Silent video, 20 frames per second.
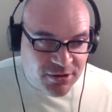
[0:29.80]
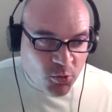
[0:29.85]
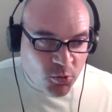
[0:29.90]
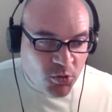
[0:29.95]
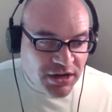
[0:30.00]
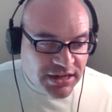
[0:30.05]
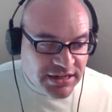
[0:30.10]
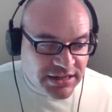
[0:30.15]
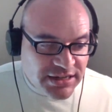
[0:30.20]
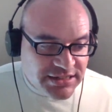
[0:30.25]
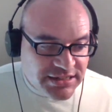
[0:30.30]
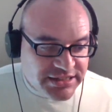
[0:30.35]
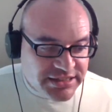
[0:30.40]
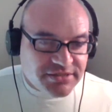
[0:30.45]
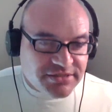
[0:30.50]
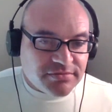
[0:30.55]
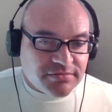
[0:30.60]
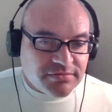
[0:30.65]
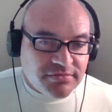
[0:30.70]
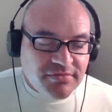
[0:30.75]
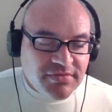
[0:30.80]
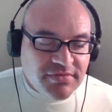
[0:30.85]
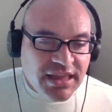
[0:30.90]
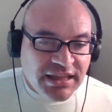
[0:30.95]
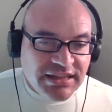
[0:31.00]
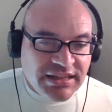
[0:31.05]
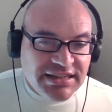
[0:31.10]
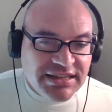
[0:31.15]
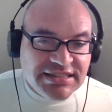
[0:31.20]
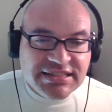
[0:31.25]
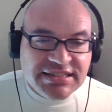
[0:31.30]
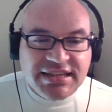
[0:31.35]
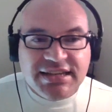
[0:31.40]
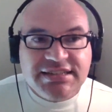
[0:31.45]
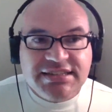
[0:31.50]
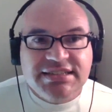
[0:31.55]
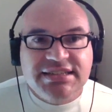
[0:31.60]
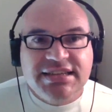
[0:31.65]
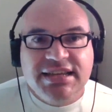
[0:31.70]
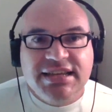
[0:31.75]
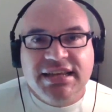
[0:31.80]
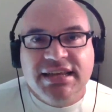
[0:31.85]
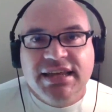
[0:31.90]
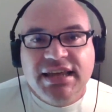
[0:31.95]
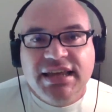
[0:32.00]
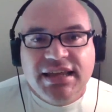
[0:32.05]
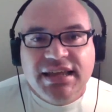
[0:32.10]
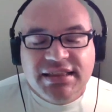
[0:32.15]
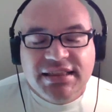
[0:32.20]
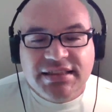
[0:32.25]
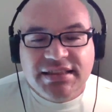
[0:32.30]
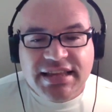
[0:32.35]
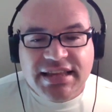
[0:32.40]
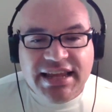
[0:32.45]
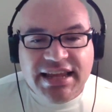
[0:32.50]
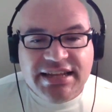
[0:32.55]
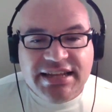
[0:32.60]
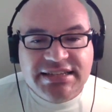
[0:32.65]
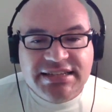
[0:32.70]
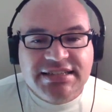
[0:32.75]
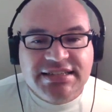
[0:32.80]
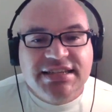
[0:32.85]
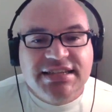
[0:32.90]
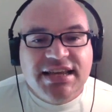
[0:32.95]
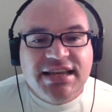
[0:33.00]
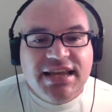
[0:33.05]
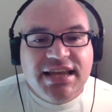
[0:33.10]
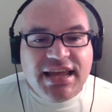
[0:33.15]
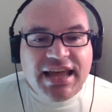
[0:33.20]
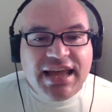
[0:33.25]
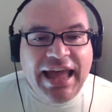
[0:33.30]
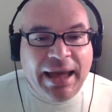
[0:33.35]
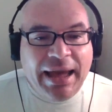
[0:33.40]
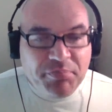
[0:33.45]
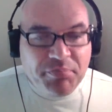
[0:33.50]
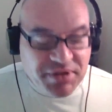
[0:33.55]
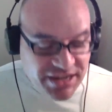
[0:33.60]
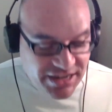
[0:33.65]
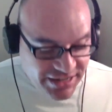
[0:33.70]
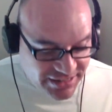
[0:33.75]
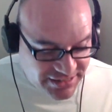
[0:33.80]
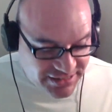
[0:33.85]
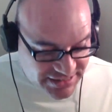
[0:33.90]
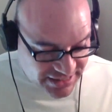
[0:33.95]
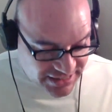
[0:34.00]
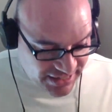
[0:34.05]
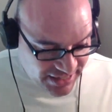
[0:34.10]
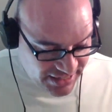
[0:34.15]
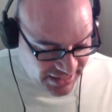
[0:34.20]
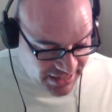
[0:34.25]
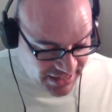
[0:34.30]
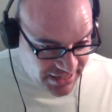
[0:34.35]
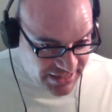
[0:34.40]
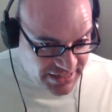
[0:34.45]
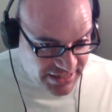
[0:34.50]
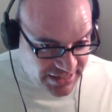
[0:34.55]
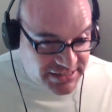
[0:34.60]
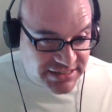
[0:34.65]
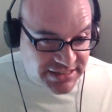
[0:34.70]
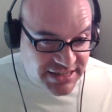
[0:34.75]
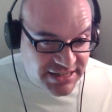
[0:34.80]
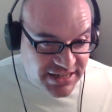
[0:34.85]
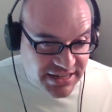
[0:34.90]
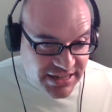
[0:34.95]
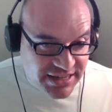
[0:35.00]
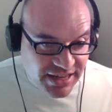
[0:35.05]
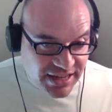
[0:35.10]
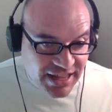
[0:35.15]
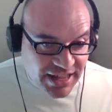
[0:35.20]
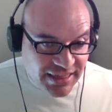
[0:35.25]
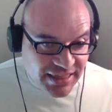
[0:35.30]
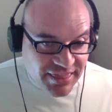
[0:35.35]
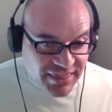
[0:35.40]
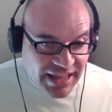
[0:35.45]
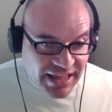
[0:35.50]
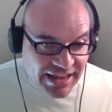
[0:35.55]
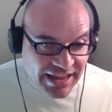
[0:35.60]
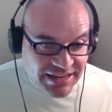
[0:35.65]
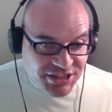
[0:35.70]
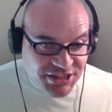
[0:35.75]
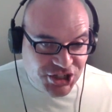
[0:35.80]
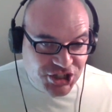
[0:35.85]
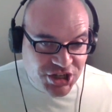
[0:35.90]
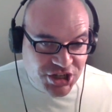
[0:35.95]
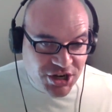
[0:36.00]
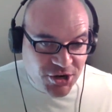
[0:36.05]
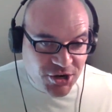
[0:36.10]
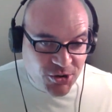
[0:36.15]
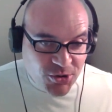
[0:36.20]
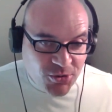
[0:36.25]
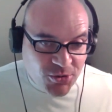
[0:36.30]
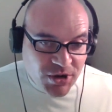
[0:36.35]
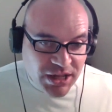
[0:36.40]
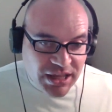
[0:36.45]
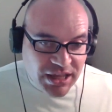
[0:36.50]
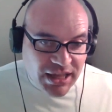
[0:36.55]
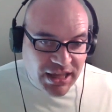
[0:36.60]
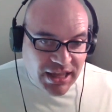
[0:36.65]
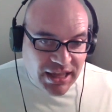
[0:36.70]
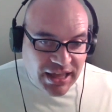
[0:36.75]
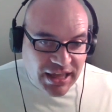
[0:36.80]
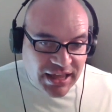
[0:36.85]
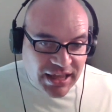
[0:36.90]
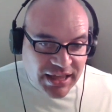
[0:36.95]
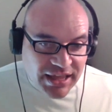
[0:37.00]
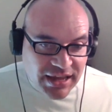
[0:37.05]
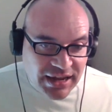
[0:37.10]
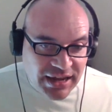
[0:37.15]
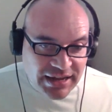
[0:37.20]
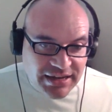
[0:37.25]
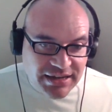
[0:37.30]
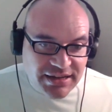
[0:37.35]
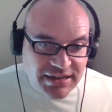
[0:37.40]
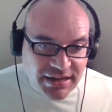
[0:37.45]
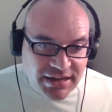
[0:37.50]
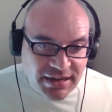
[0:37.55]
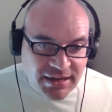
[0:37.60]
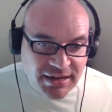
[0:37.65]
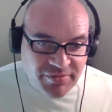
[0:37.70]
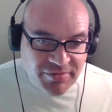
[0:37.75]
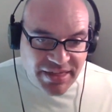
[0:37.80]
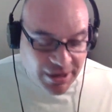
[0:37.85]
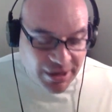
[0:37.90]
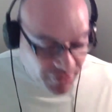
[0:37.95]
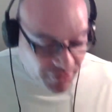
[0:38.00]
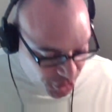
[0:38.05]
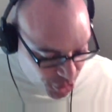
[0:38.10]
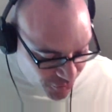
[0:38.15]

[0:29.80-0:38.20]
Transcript: was discussing the latest happenings in ETC, and that show got that went